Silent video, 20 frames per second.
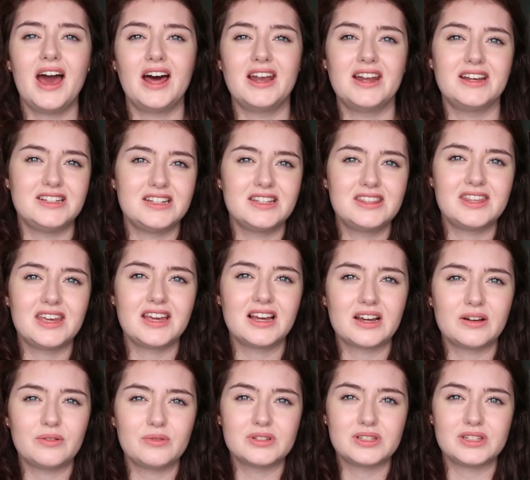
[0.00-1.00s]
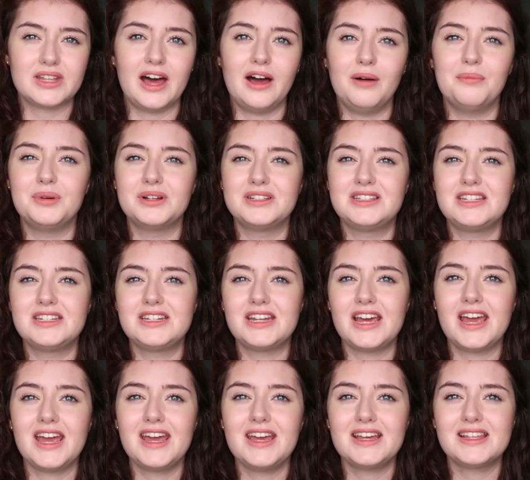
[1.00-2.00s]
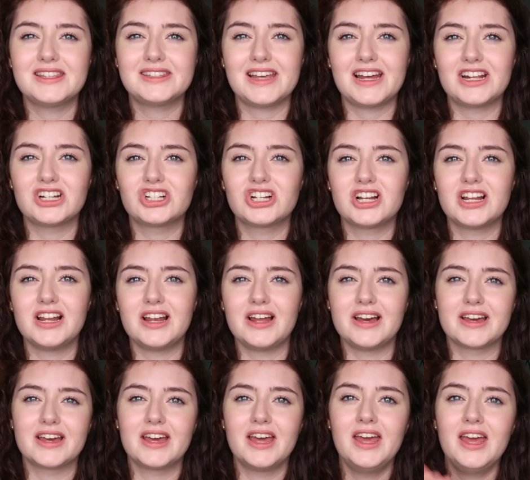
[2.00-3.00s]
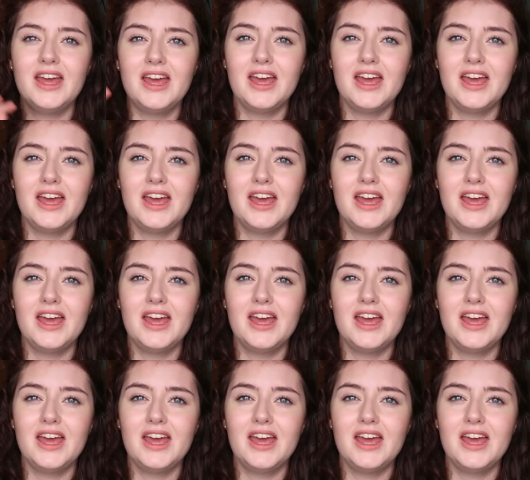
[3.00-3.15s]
and I did think it was that, but today it's actually, like,